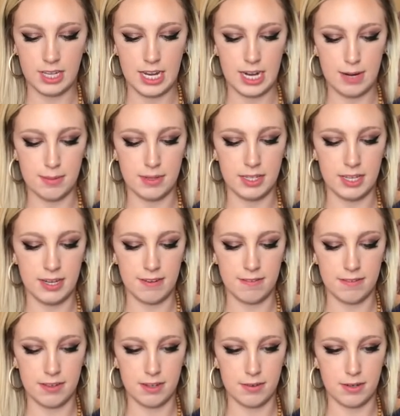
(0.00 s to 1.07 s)
And I'm going to
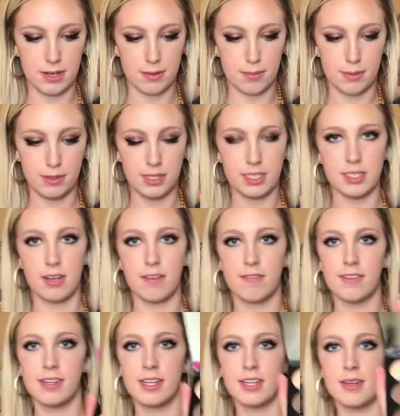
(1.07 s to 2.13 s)
leave, I'll pull this off.
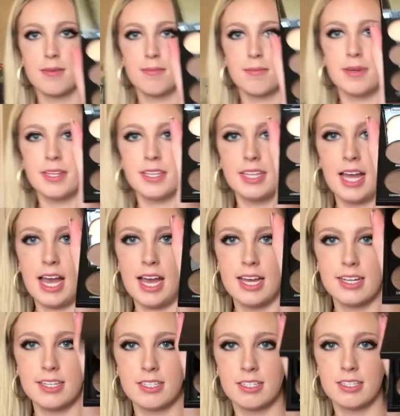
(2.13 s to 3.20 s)
But that,